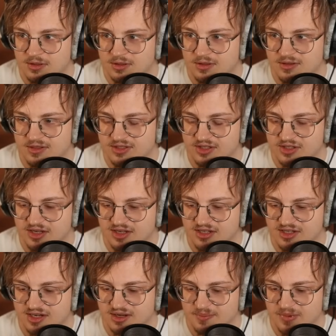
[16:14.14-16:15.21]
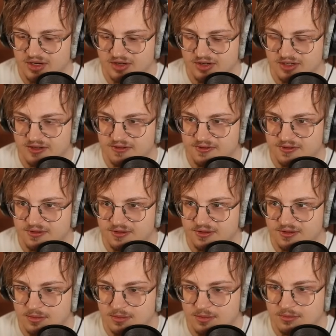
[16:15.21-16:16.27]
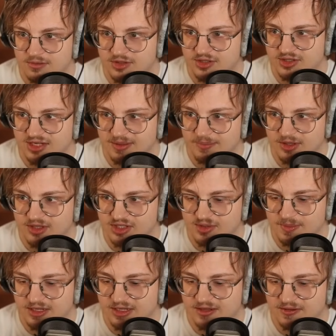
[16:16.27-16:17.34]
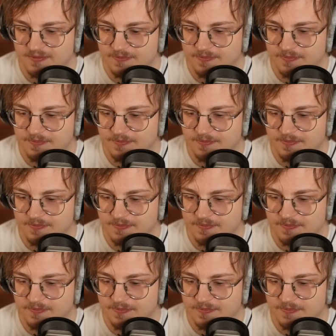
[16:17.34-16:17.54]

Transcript: This is Custap Berry. Just keep on spinning.